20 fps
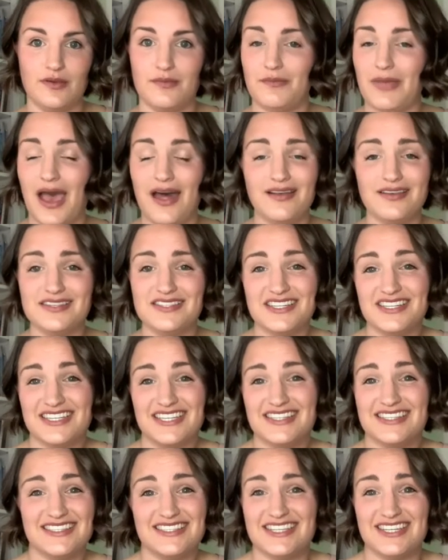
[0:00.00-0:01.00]

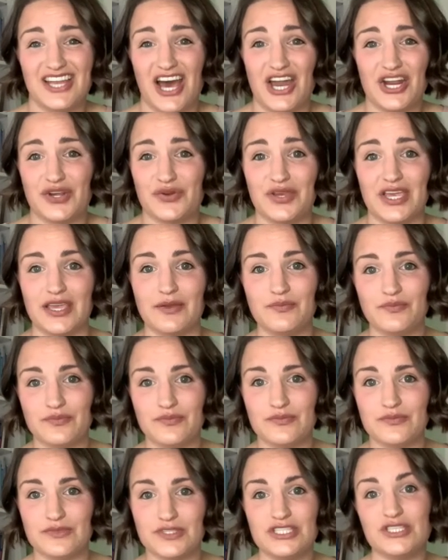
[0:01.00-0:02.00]
Palestinians did not agree,
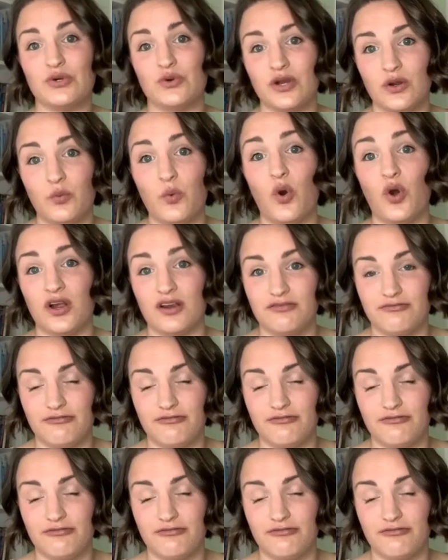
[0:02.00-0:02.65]
so a war